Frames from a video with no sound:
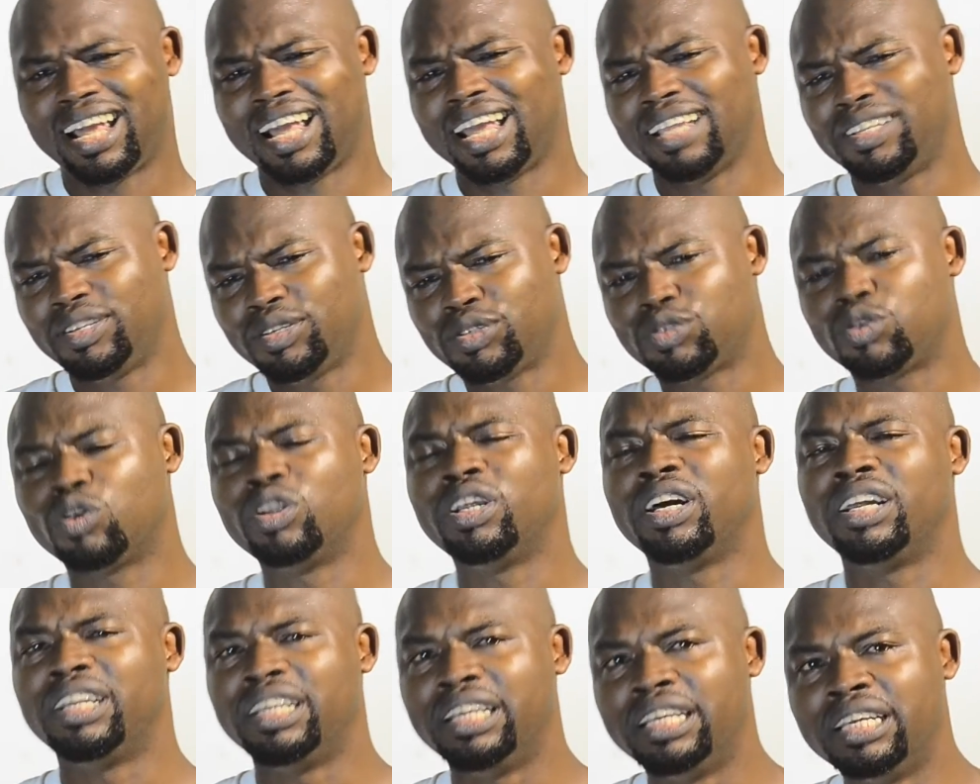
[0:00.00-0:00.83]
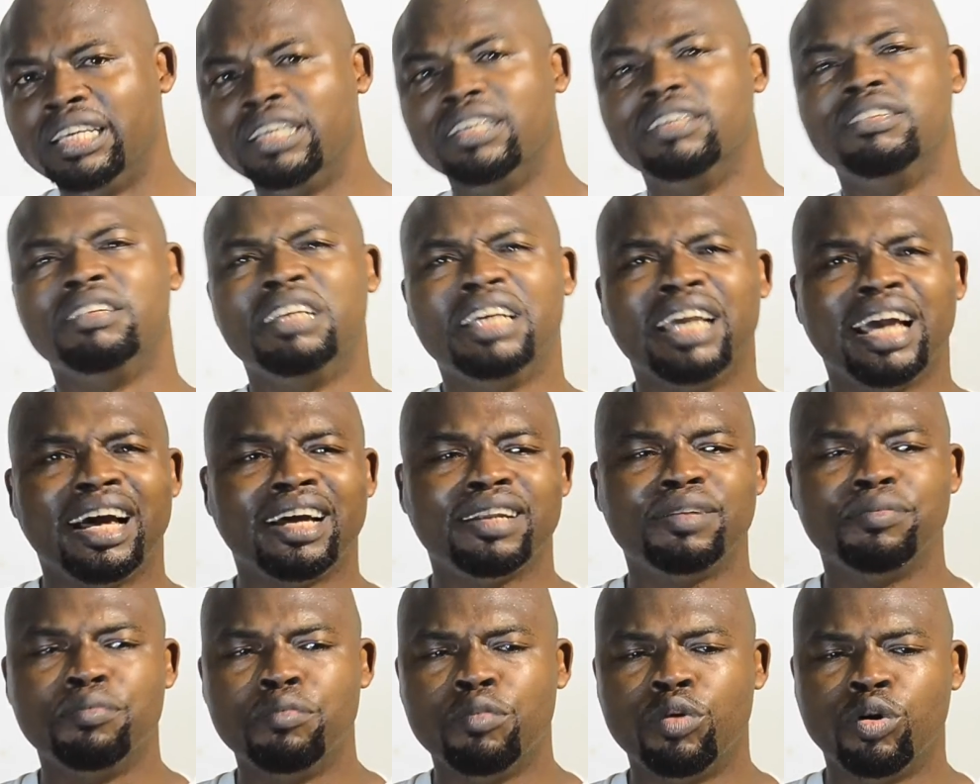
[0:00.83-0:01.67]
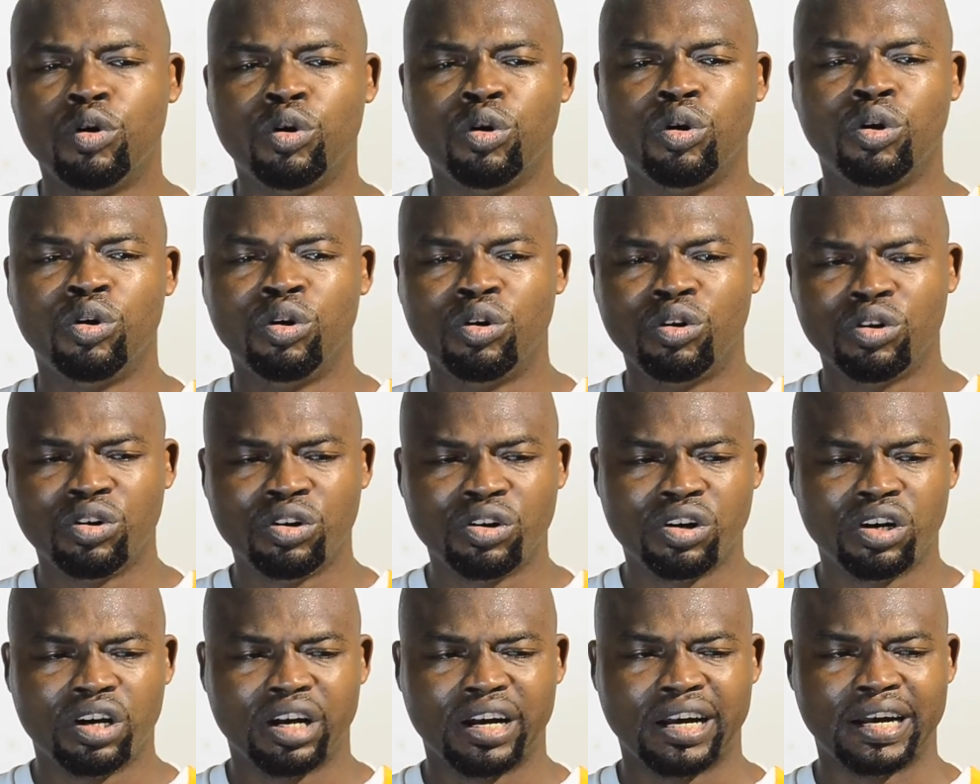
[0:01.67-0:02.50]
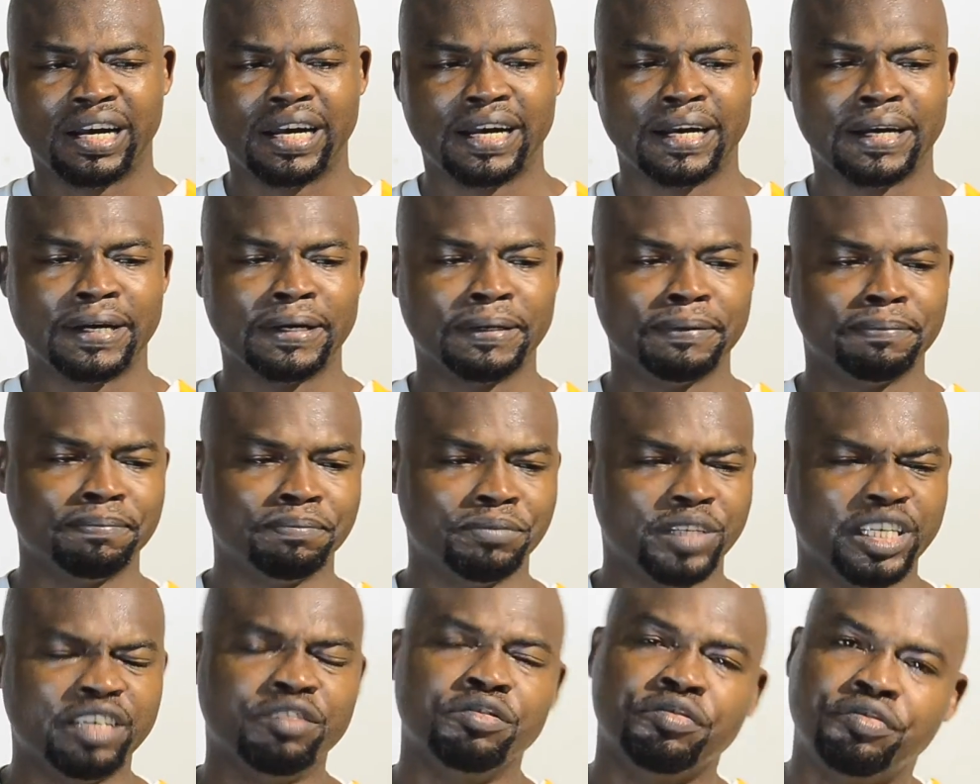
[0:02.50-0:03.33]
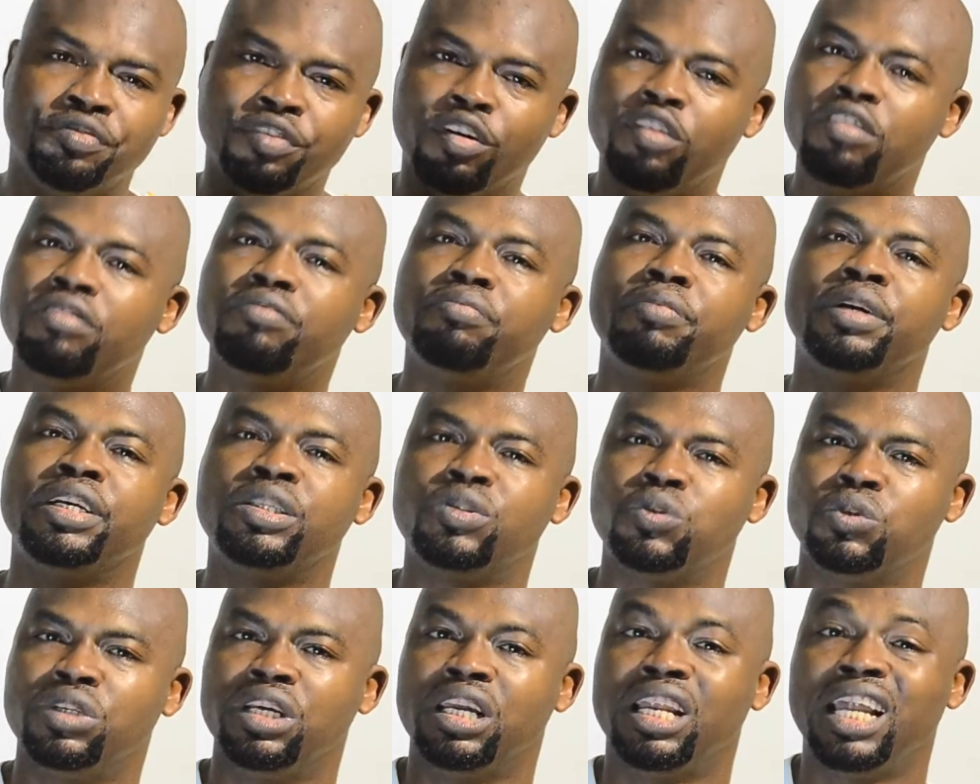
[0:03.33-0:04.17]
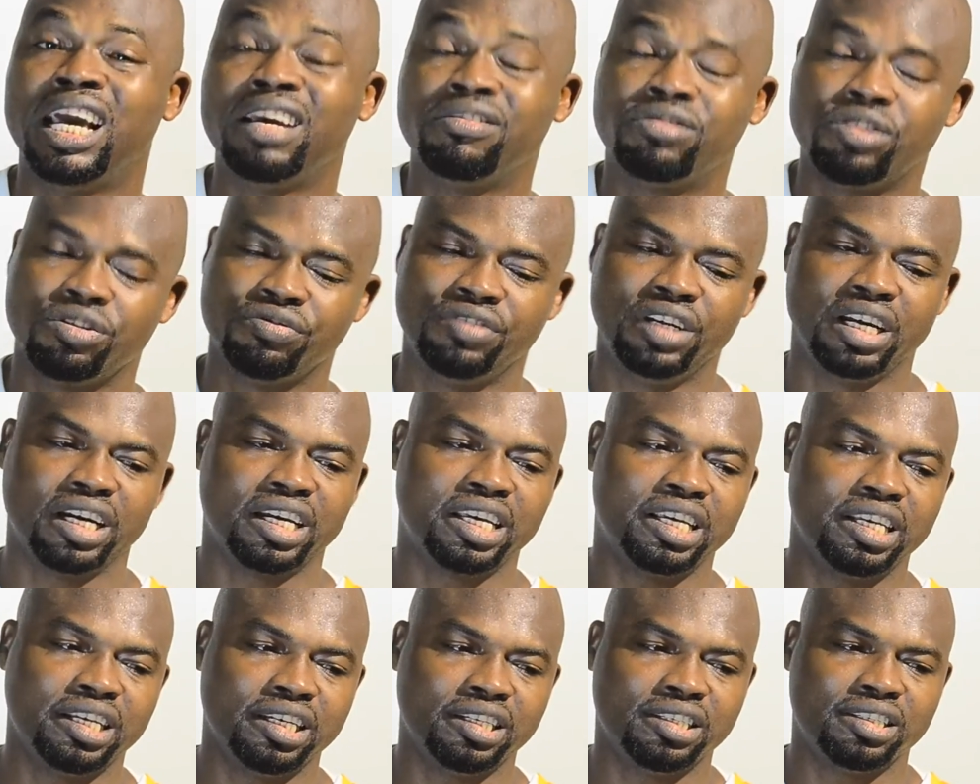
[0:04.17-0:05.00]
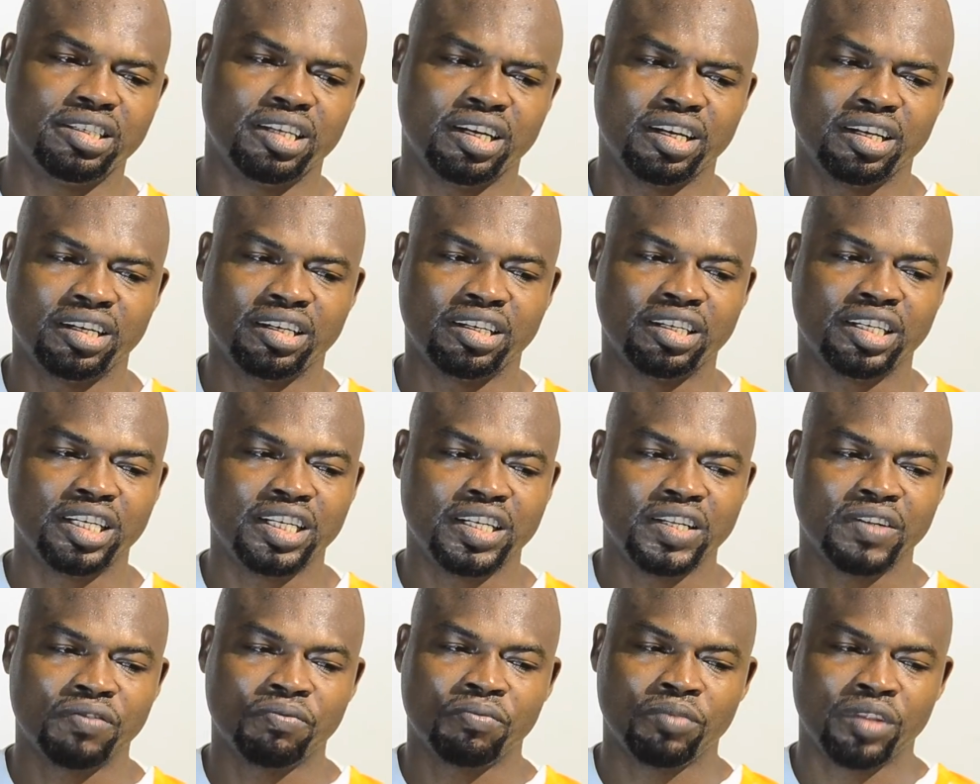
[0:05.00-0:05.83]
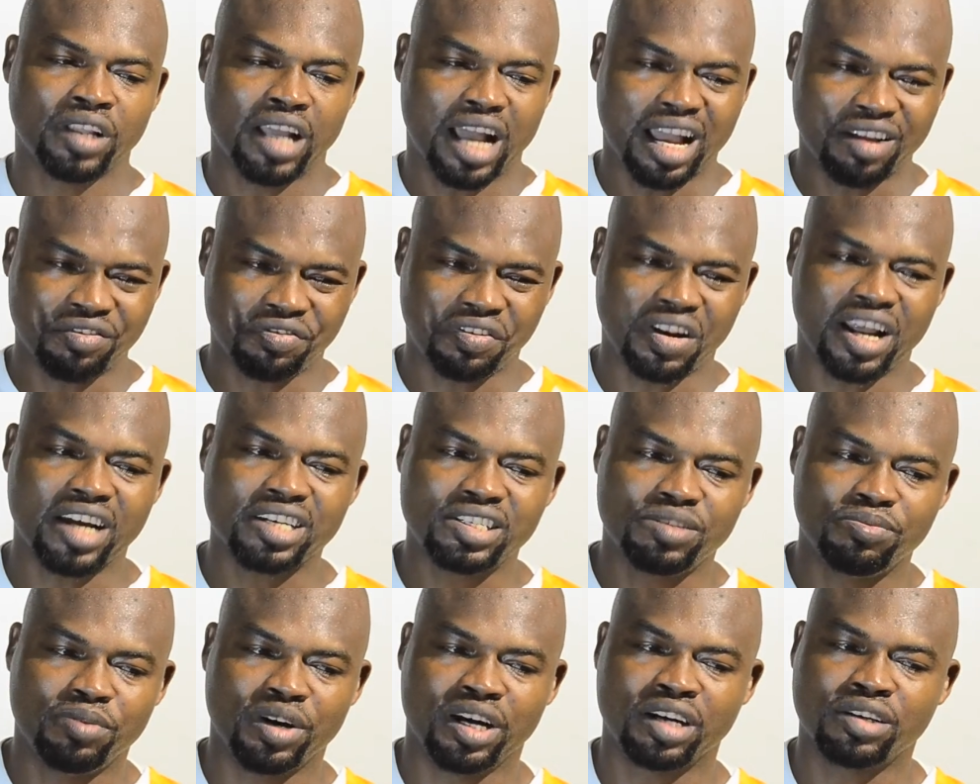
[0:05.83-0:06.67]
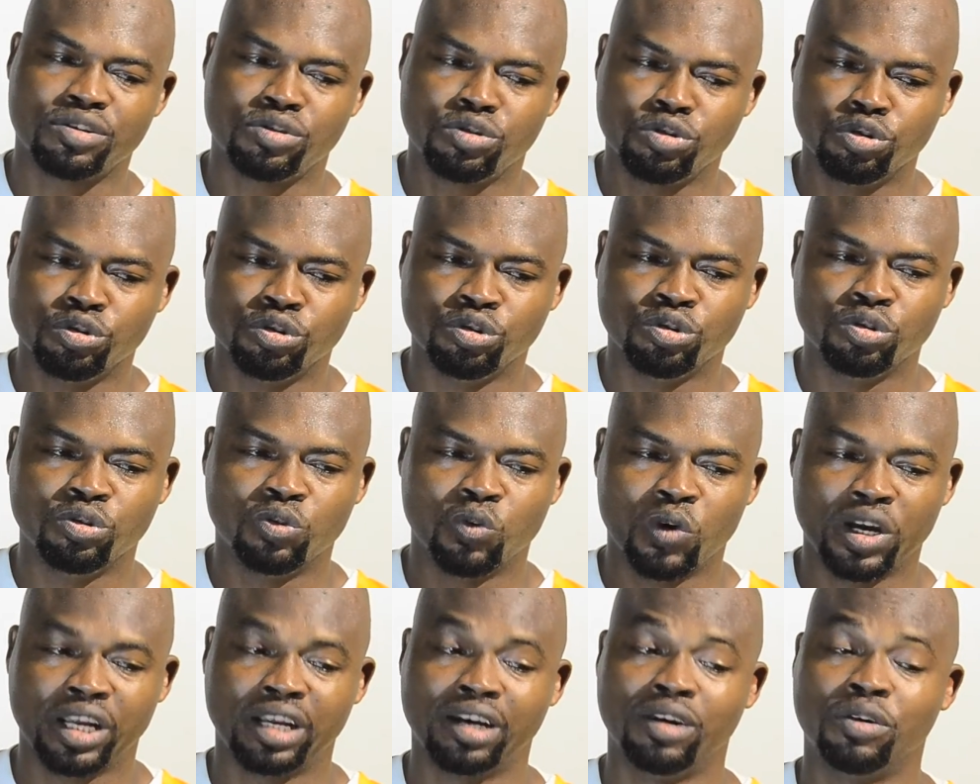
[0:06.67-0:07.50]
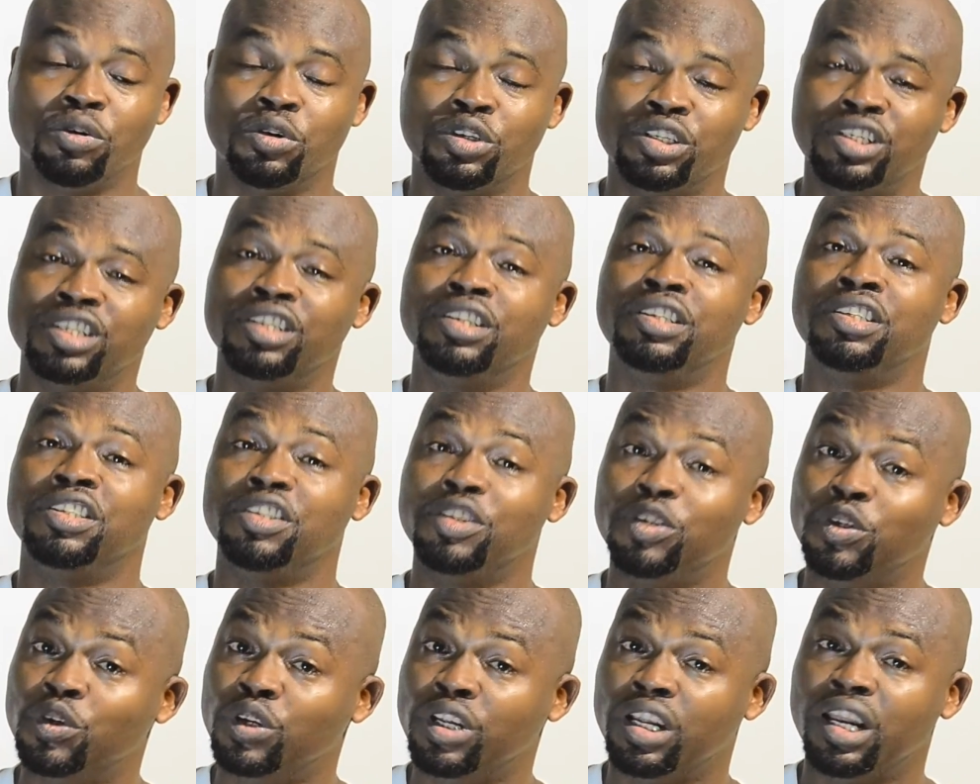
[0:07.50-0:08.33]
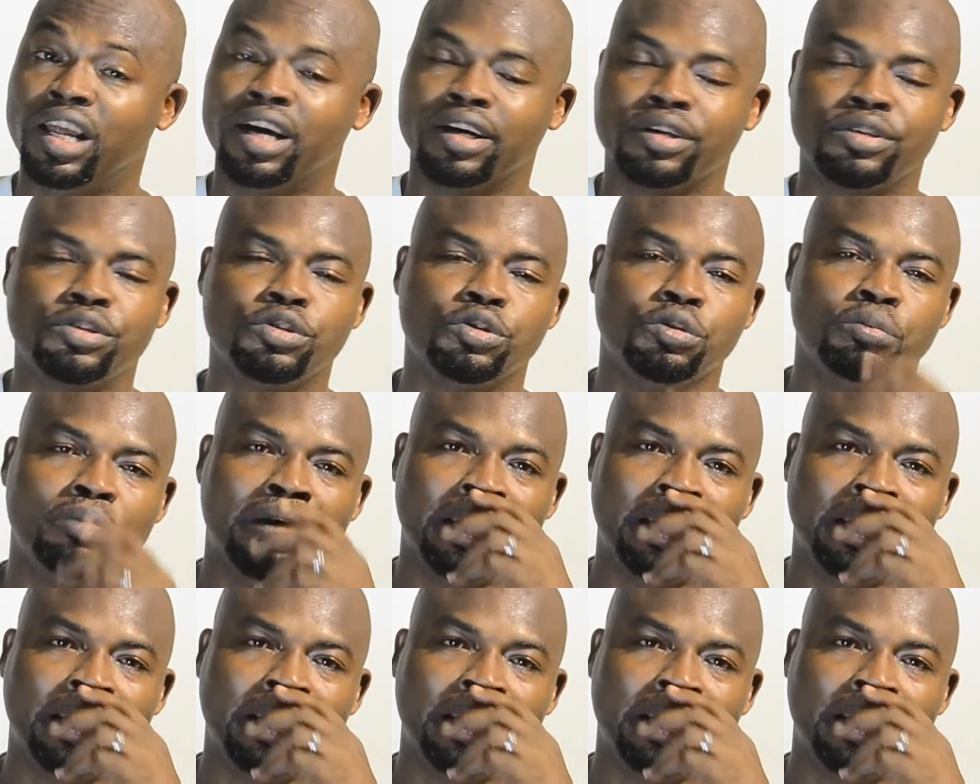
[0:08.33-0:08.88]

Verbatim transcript: I just saw that they, they had more uh, involvement in the lives of their kids. And I flashed back to when I was in Unilag too.